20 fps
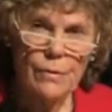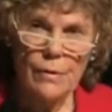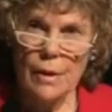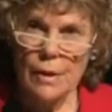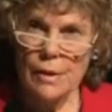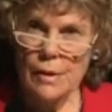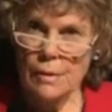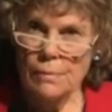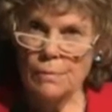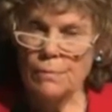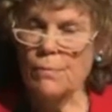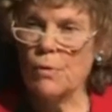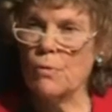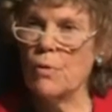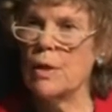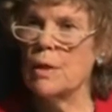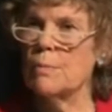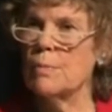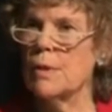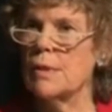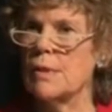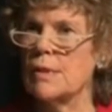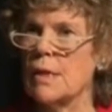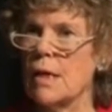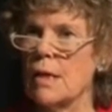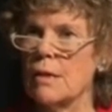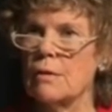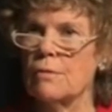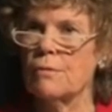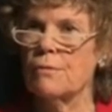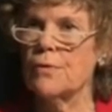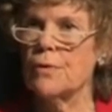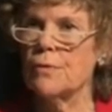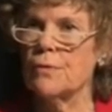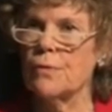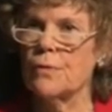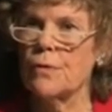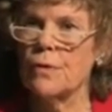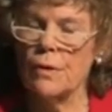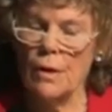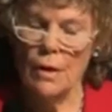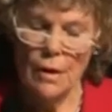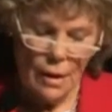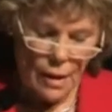as already been said, the 5th